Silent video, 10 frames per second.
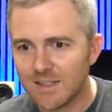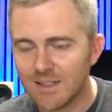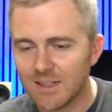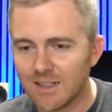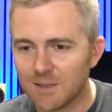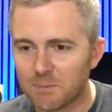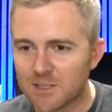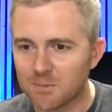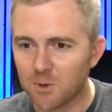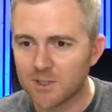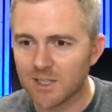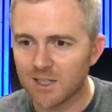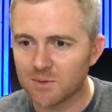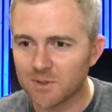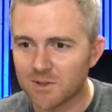uh, Pretzel Boys
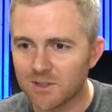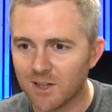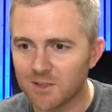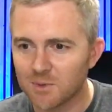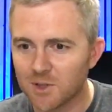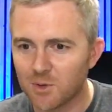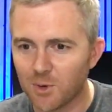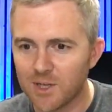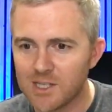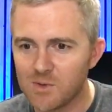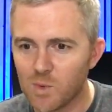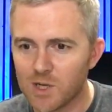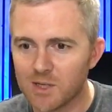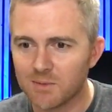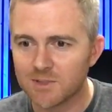talked with, talked with Corey D.
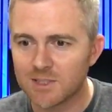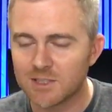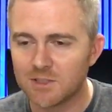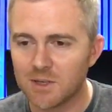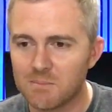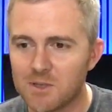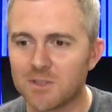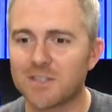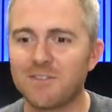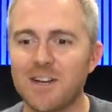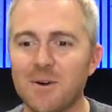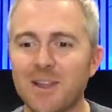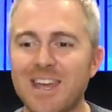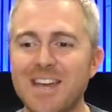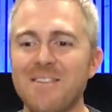Williams because you did a music video
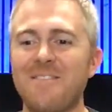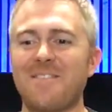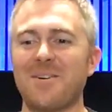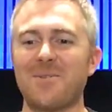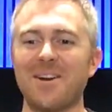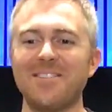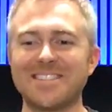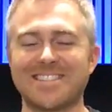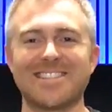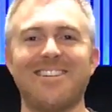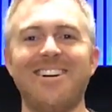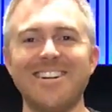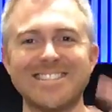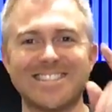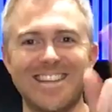with him for one of his
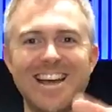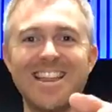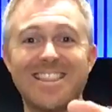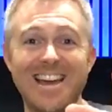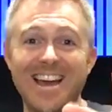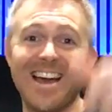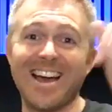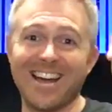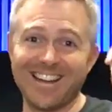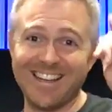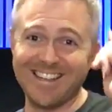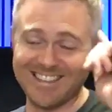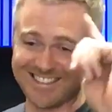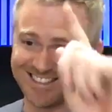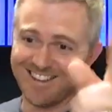songs. That
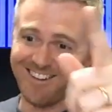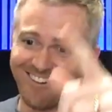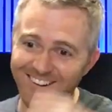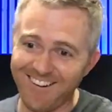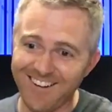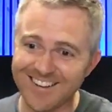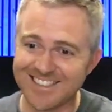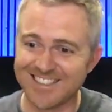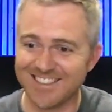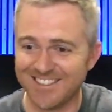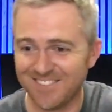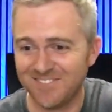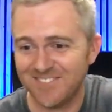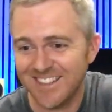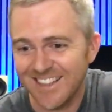is awesome.
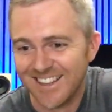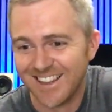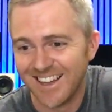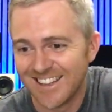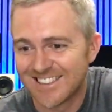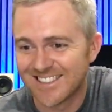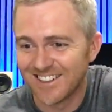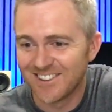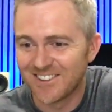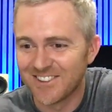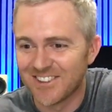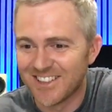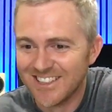That's so cool.